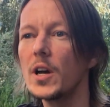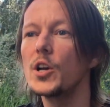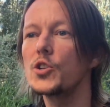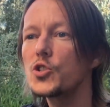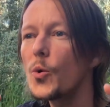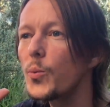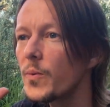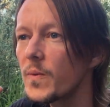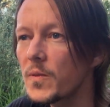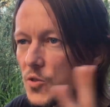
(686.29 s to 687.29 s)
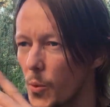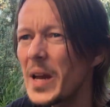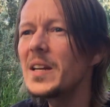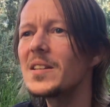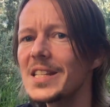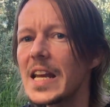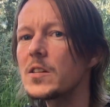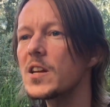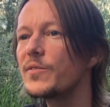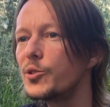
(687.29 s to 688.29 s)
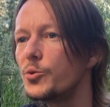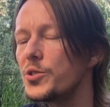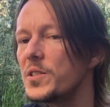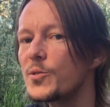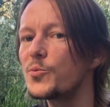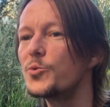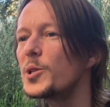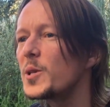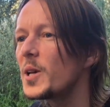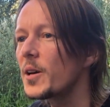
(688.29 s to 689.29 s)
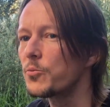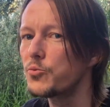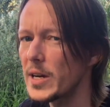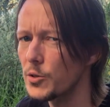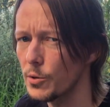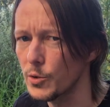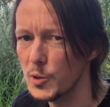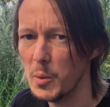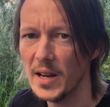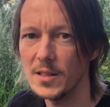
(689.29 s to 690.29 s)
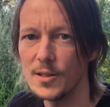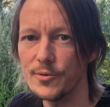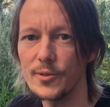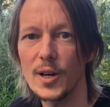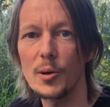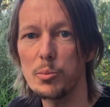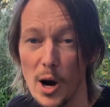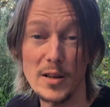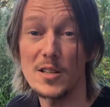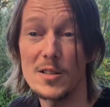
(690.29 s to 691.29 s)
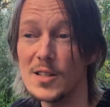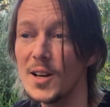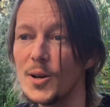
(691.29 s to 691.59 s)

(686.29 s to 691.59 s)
So in a sense, evolution is really a retrospective process.